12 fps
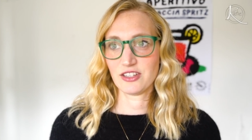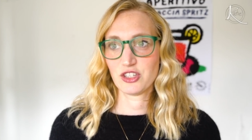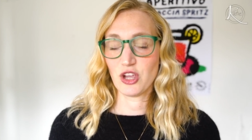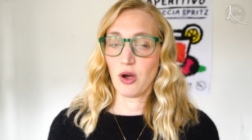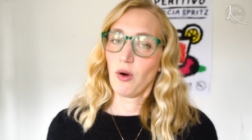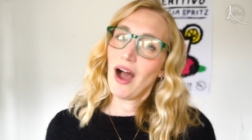
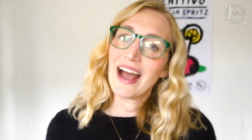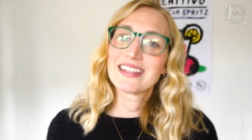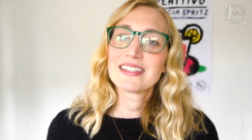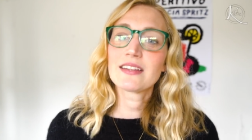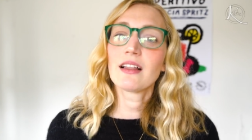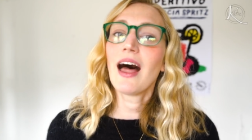So I
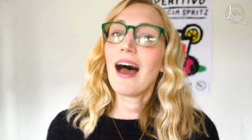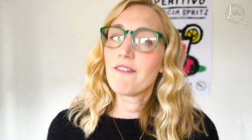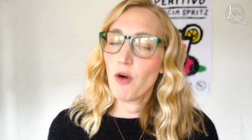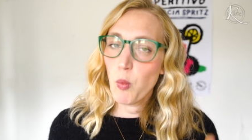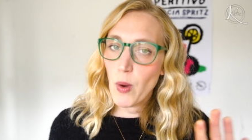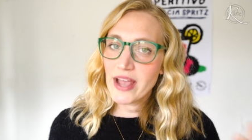still
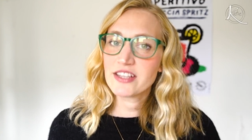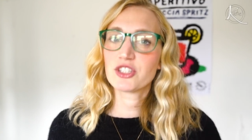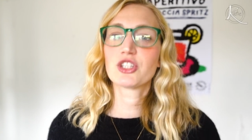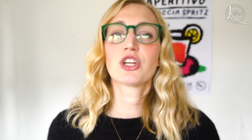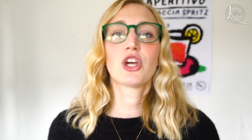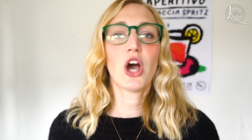have a
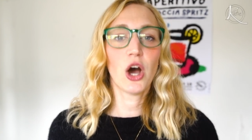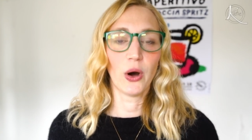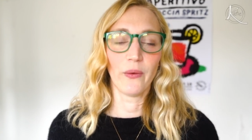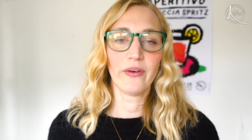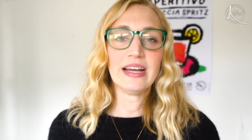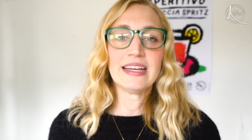ways to
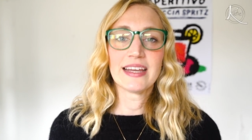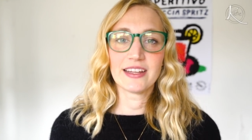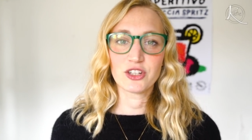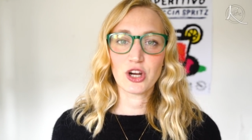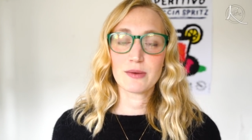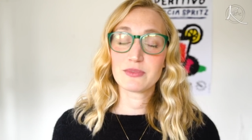go
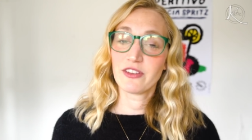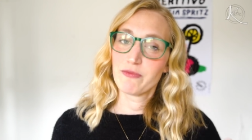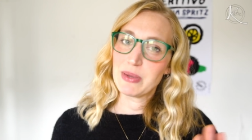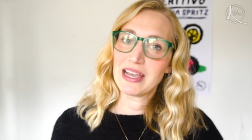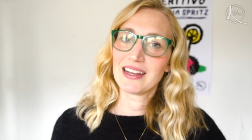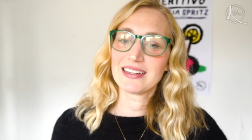in terms
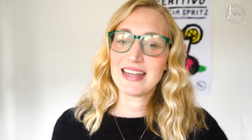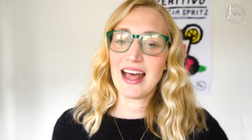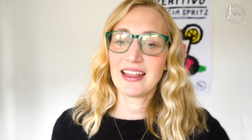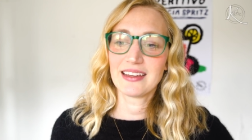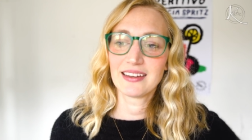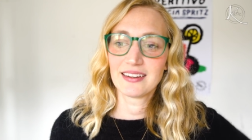of being an
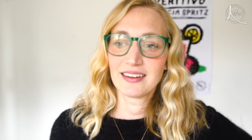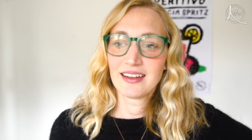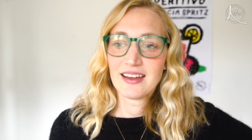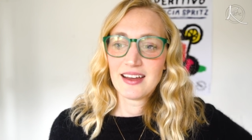Italian